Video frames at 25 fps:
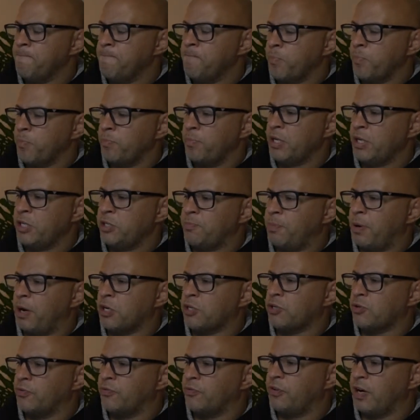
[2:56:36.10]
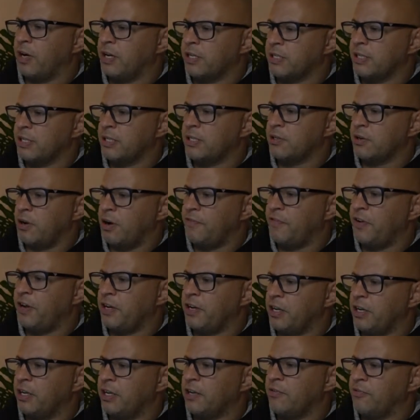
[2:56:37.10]
Mick's Partial Fart says, I found a
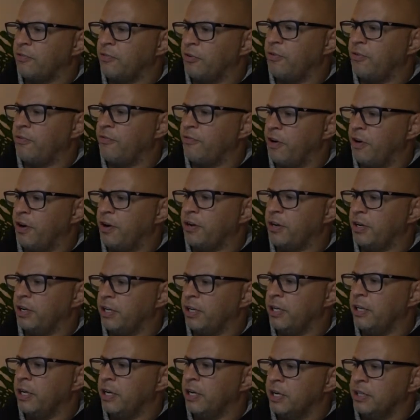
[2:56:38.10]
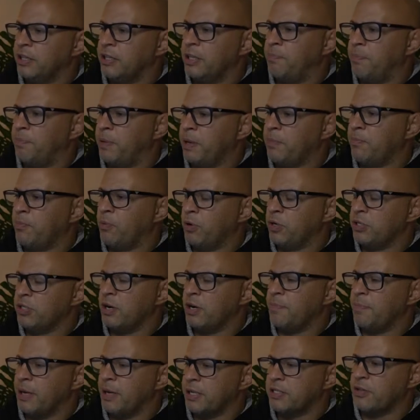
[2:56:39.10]
link for it finally. The big boys are
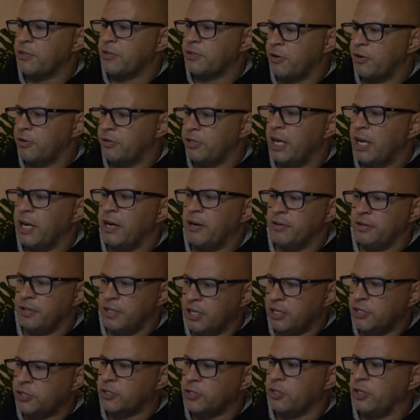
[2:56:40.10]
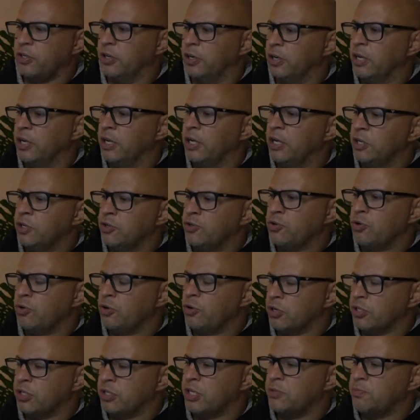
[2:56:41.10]
about to throw down. Yes, sir. Drew
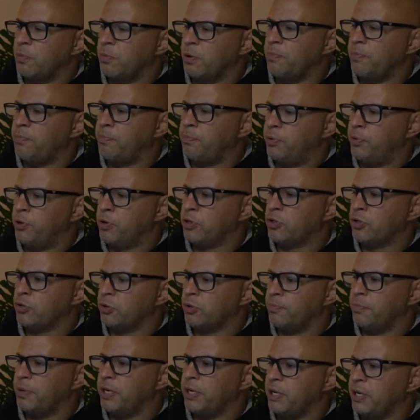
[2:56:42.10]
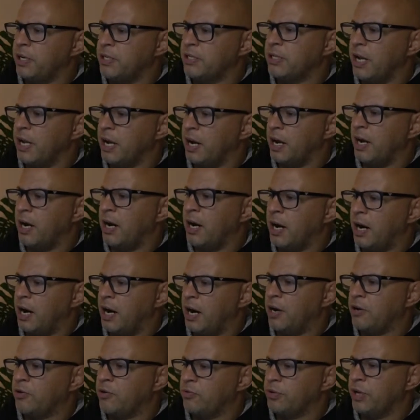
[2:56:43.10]
Doc says, my personal opinion is that
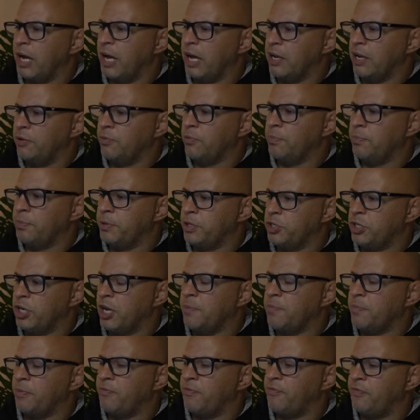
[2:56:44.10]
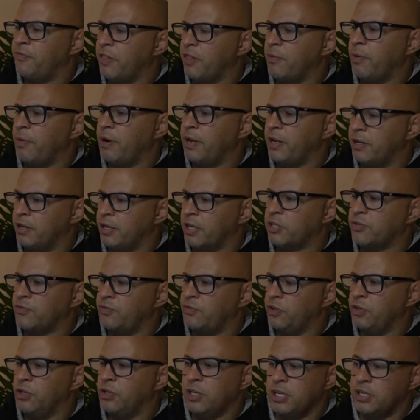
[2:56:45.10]
Arnold Allen will be champ of featherweight in the next
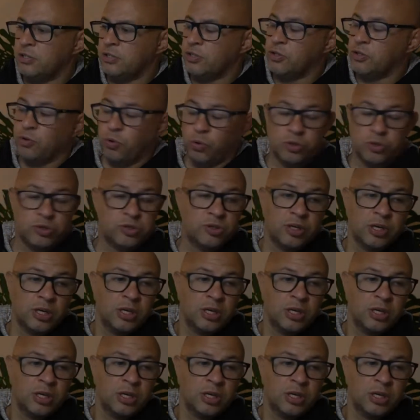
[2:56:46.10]
few years. Thoughts?